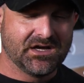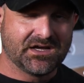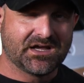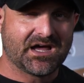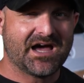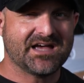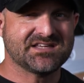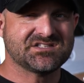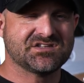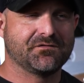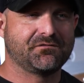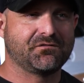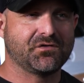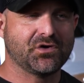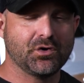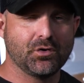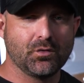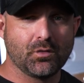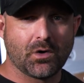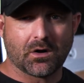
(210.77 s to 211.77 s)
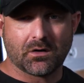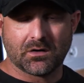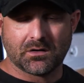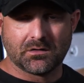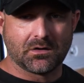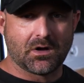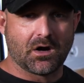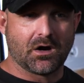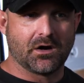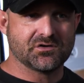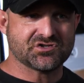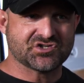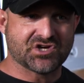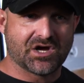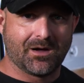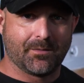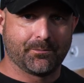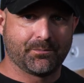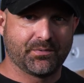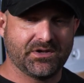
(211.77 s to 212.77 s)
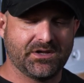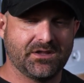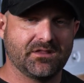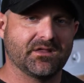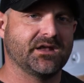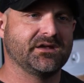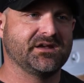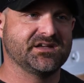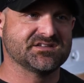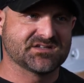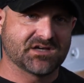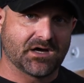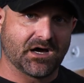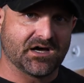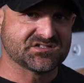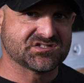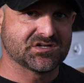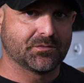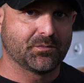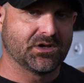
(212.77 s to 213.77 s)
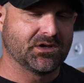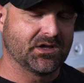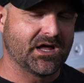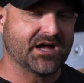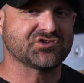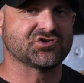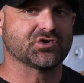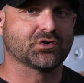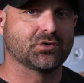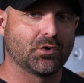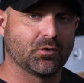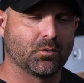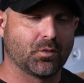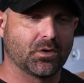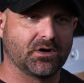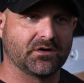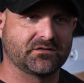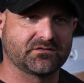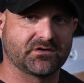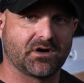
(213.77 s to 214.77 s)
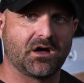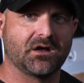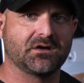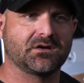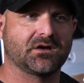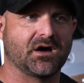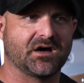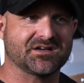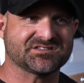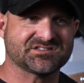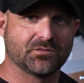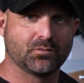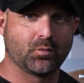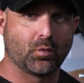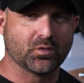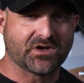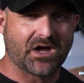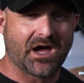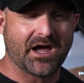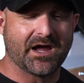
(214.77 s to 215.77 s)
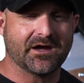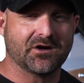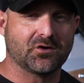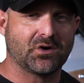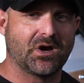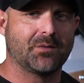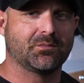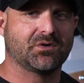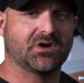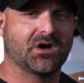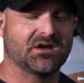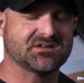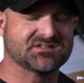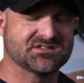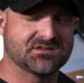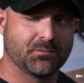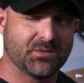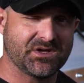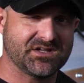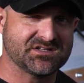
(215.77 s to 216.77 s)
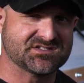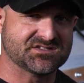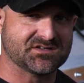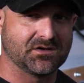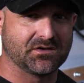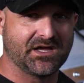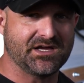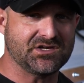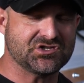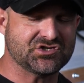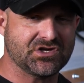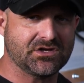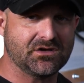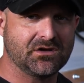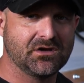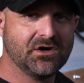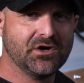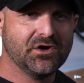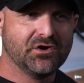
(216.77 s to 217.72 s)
Guys, if you are a large company that needs custom electrical work done, custom diagram, custom installation,